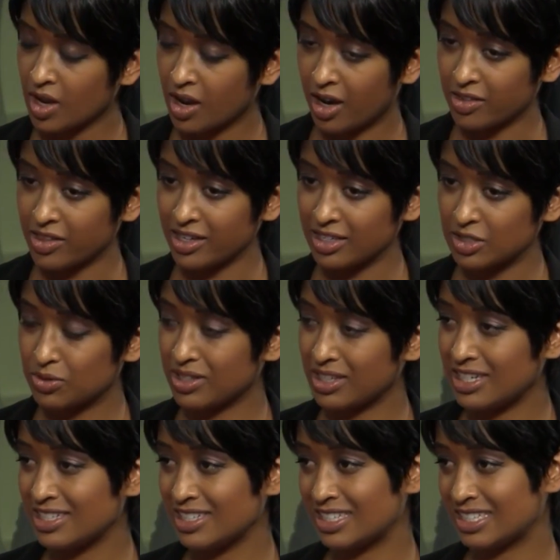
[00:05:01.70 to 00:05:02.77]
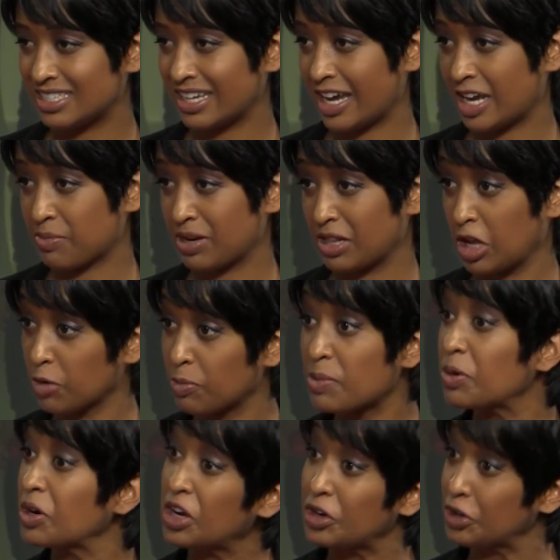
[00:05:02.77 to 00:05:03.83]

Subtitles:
I think it's really easy to say it, but a lot of people get